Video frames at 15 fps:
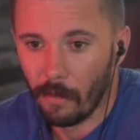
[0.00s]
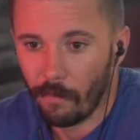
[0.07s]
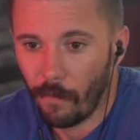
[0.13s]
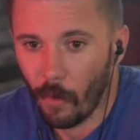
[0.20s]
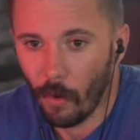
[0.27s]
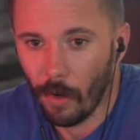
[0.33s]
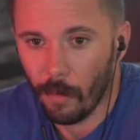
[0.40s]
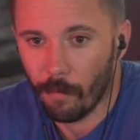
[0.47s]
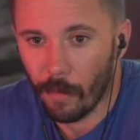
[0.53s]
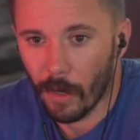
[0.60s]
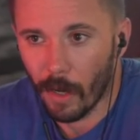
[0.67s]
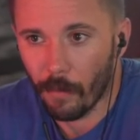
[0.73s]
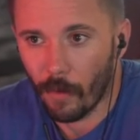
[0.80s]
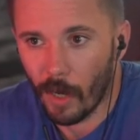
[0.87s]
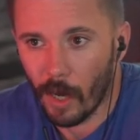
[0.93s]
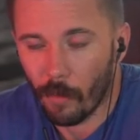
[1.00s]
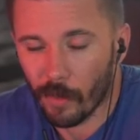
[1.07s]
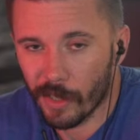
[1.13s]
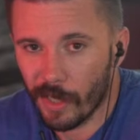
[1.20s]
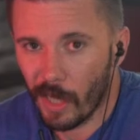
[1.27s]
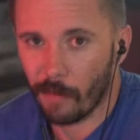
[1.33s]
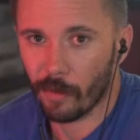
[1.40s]
for it, but I
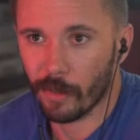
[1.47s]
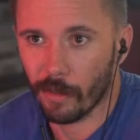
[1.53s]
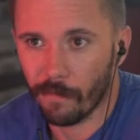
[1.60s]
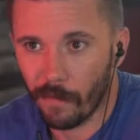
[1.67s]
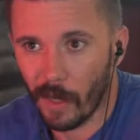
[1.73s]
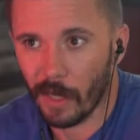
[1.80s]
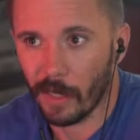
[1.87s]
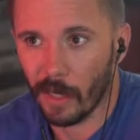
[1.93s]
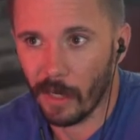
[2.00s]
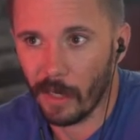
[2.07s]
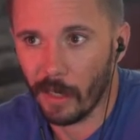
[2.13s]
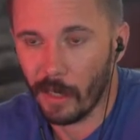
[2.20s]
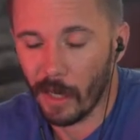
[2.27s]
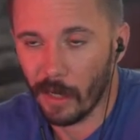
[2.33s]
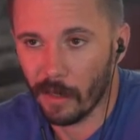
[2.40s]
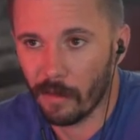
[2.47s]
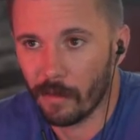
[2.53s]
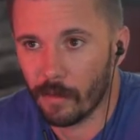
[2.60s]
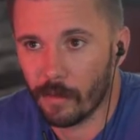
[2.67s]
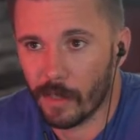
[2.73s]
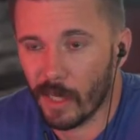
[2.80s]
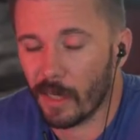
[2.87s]
wasn't able to find any kind
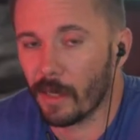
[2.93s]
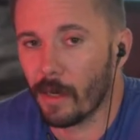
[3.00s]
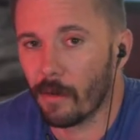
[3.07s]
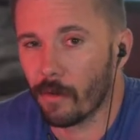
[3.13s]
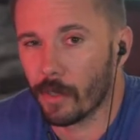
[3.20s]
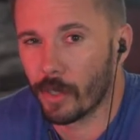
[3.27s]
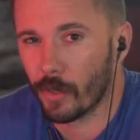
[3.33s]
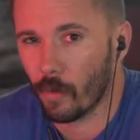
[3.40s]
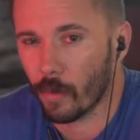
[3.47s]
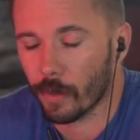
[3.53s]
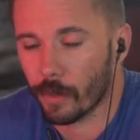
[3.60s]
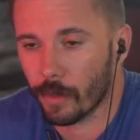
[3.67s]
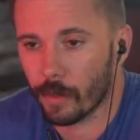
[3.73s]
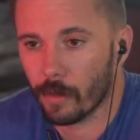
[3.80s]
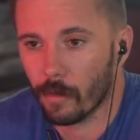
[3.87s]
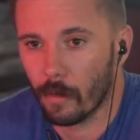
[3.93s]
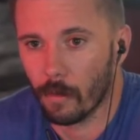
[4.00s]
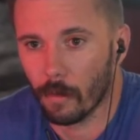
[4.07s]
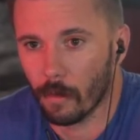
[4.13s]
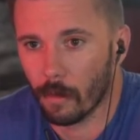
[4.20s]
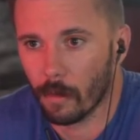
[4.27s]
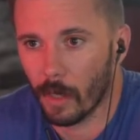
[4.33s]
of secondary source
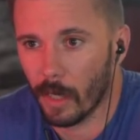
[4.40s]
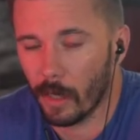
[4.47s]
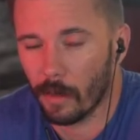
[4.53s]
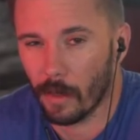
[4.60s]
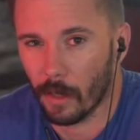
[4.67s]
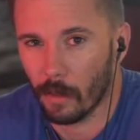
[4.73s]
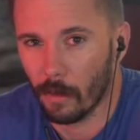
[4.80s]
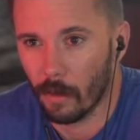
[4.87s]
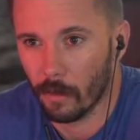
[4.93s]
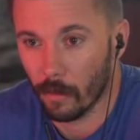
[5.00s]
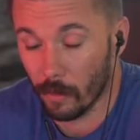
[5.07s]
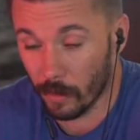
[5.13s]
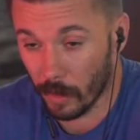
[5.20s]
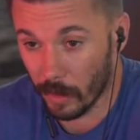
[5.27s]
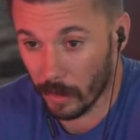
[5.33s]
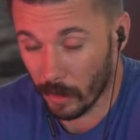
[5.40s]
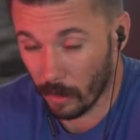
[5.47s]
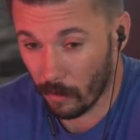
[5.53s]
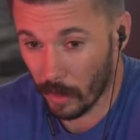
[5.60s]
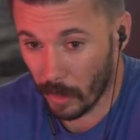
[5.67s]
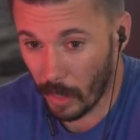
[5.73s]
or anything along those lines. I know